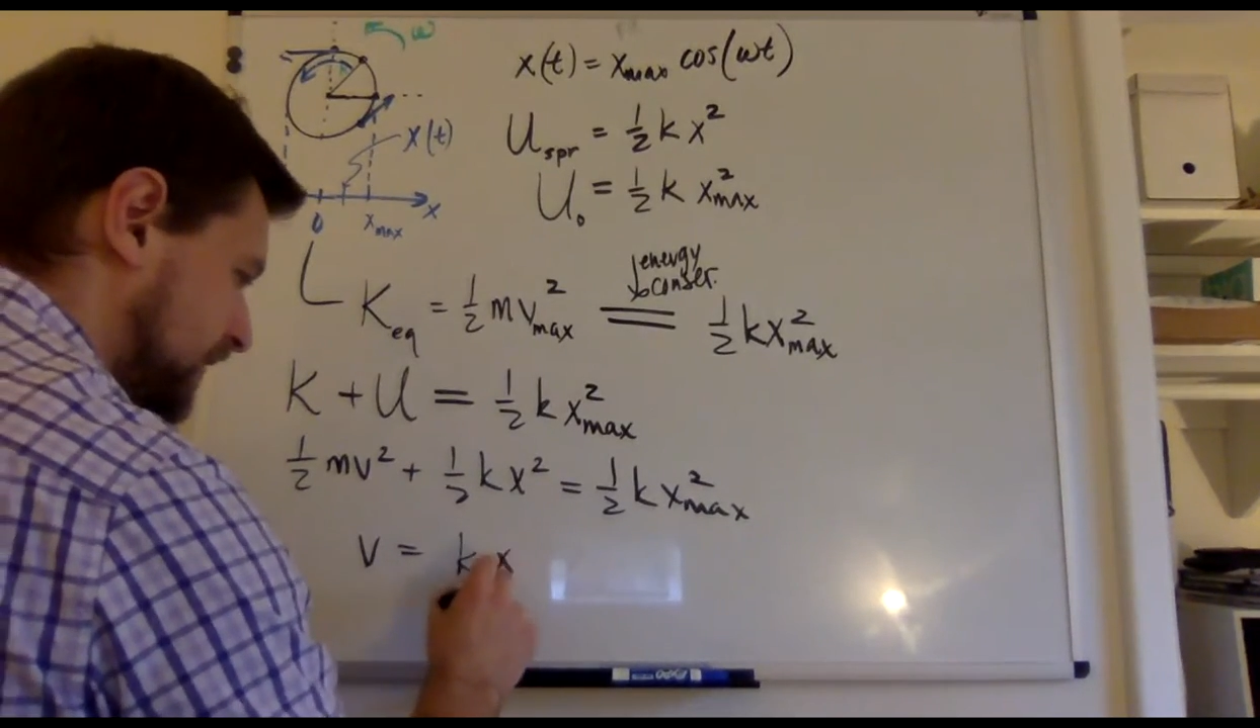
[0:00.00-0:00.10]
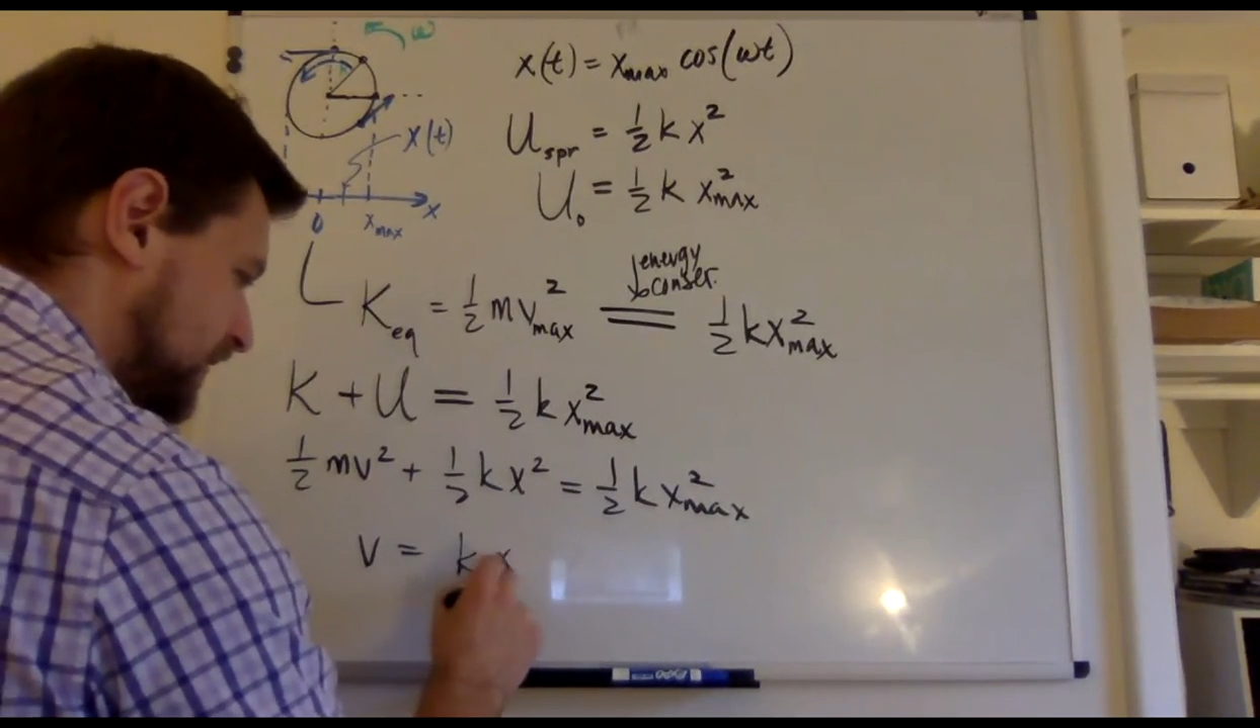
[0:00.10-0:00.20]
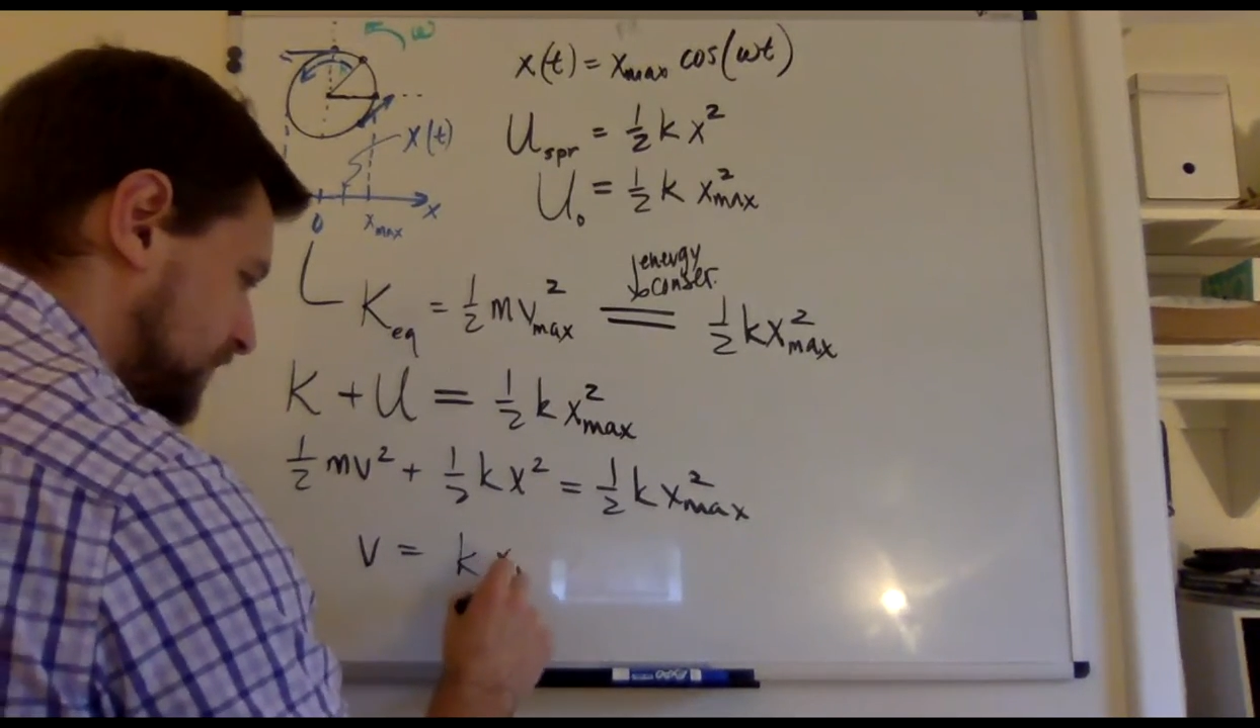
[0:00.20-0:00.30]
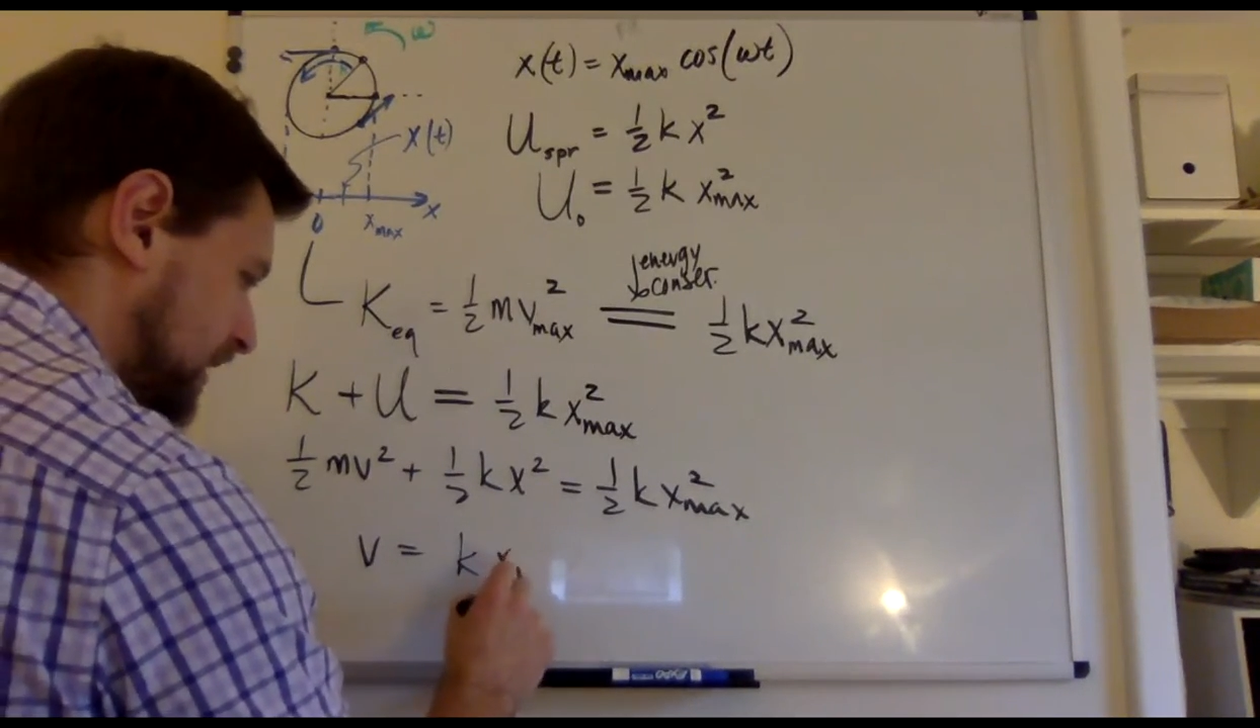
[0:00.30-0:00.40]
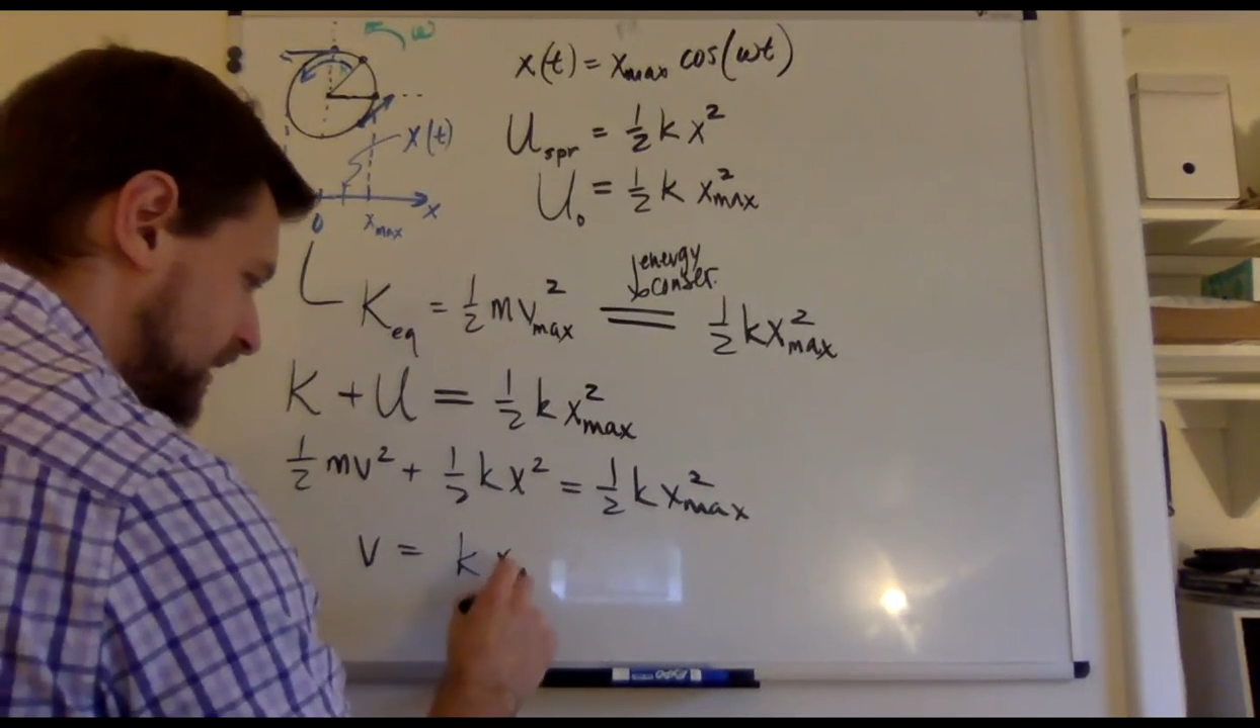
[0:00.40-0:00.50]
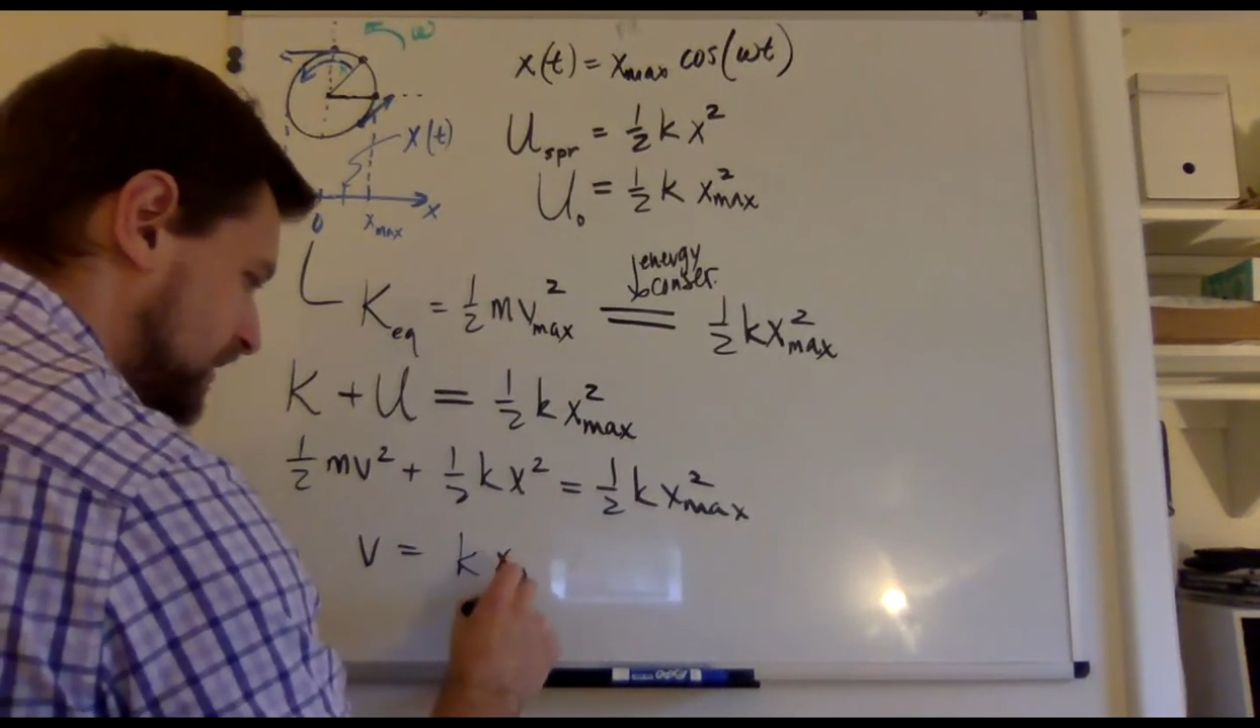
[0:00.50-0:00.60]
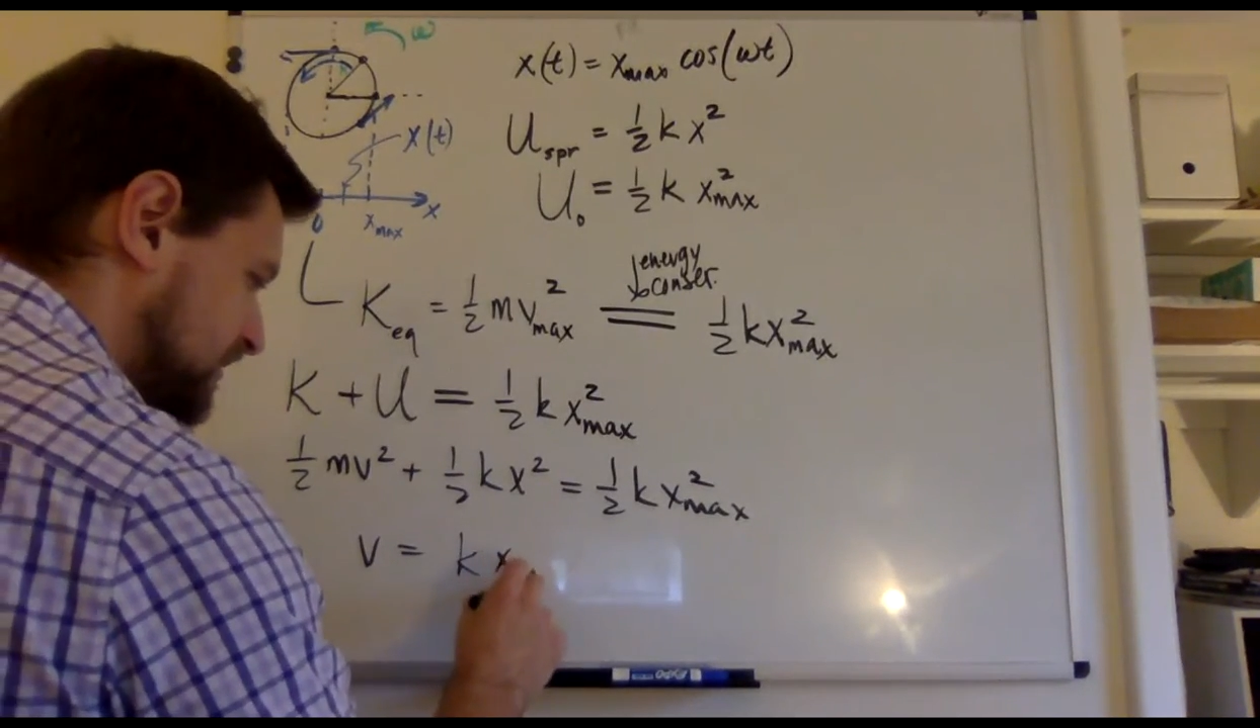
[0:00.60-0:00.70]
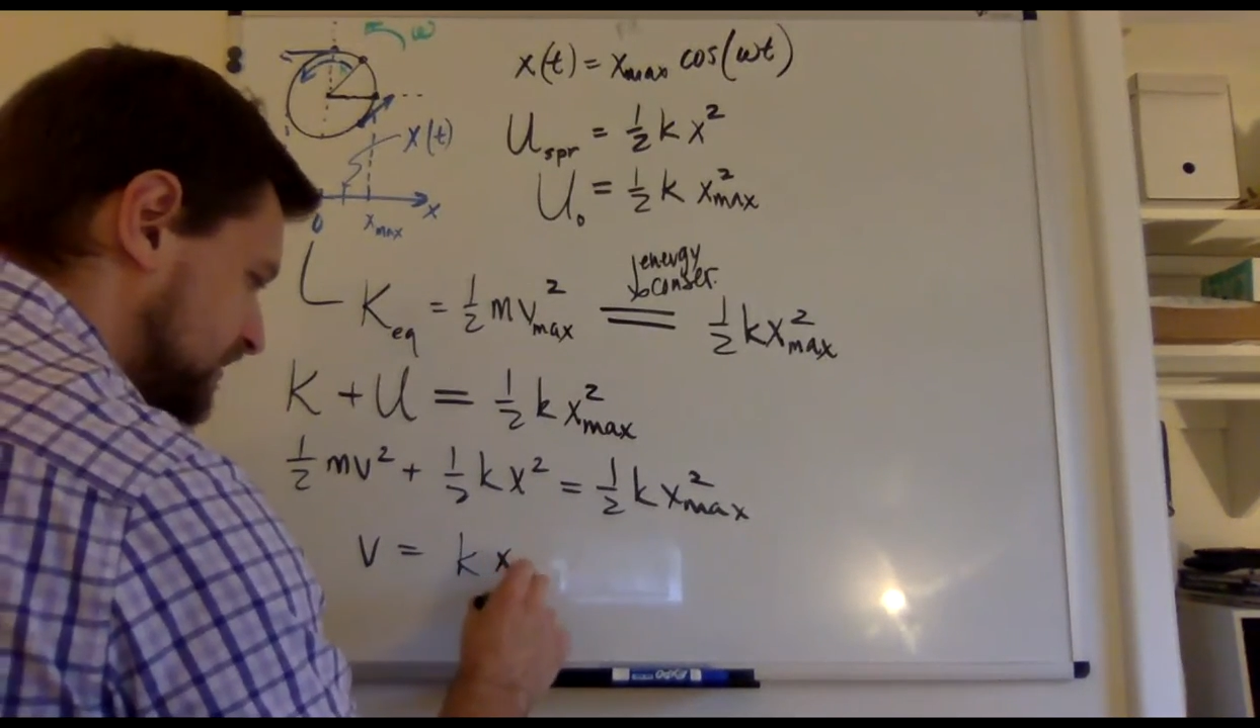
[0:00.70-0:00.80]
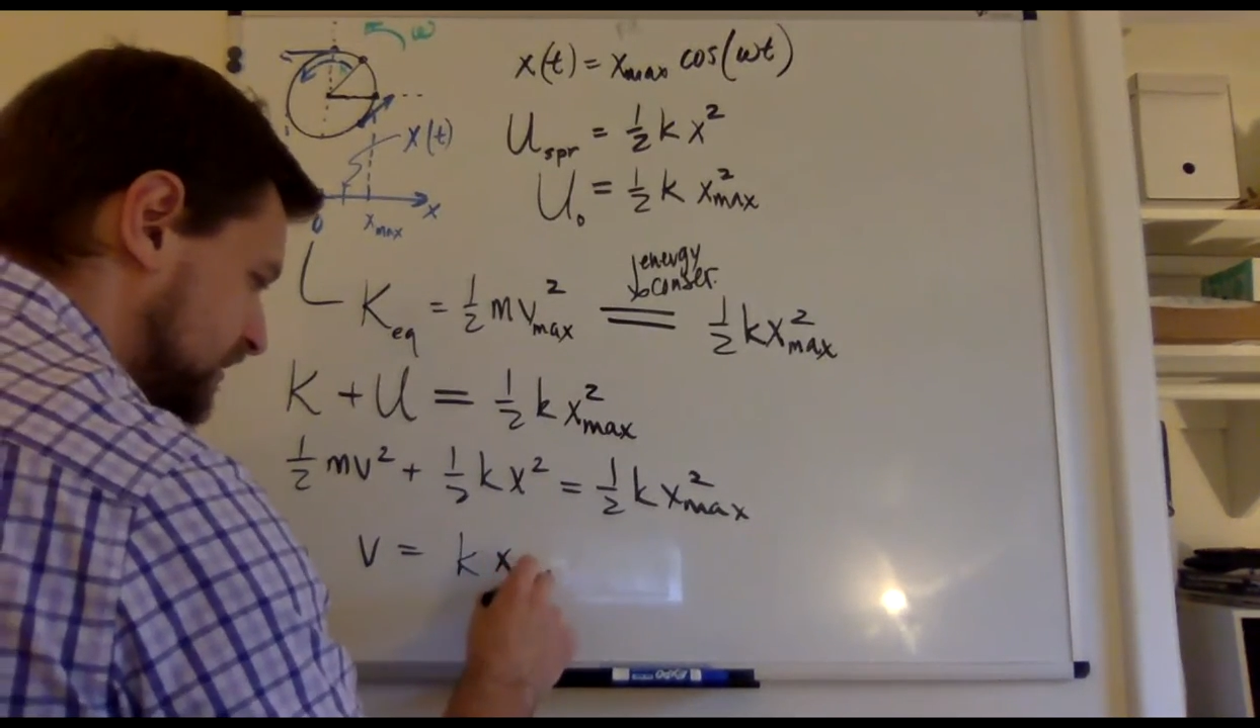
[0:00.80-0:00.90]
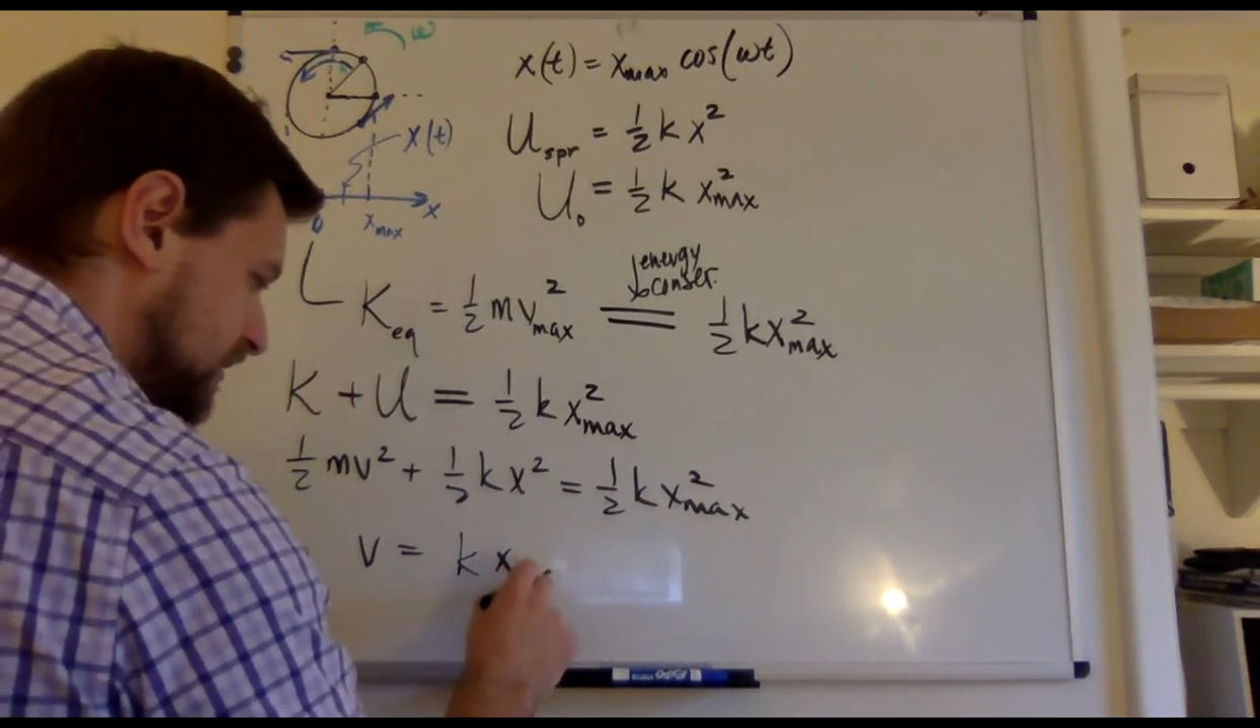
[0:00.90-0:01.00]
x
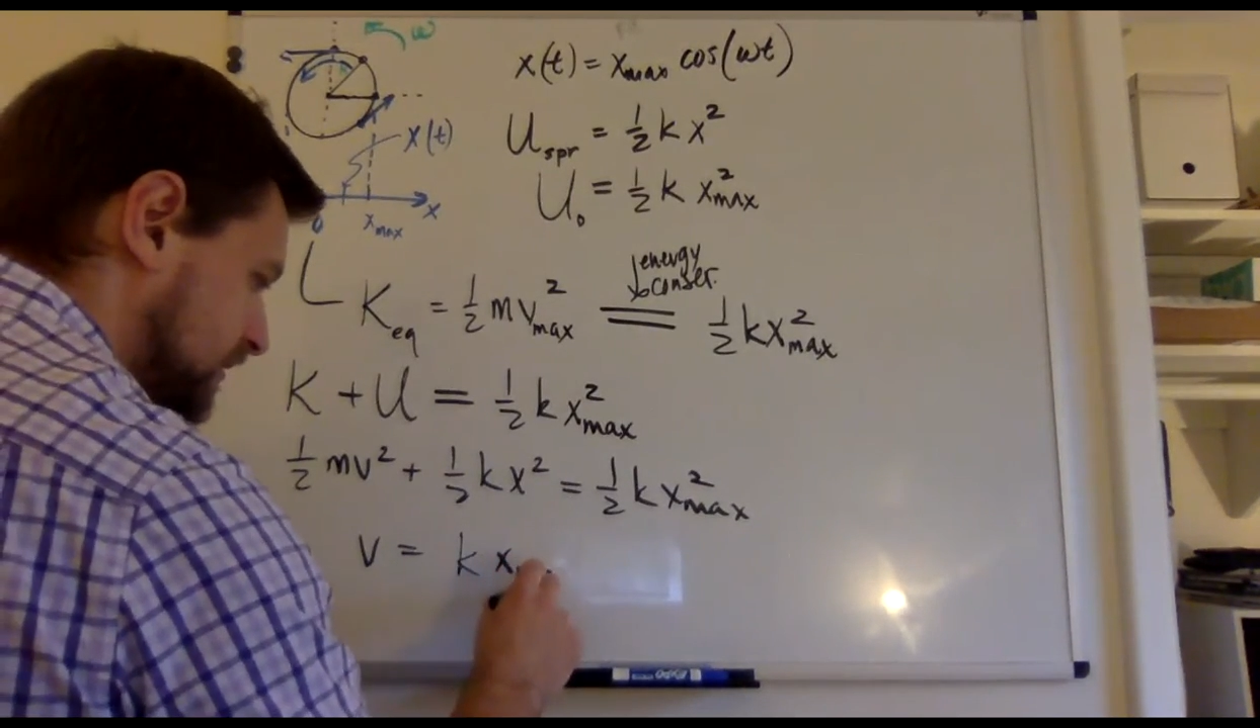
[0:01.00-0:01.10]
max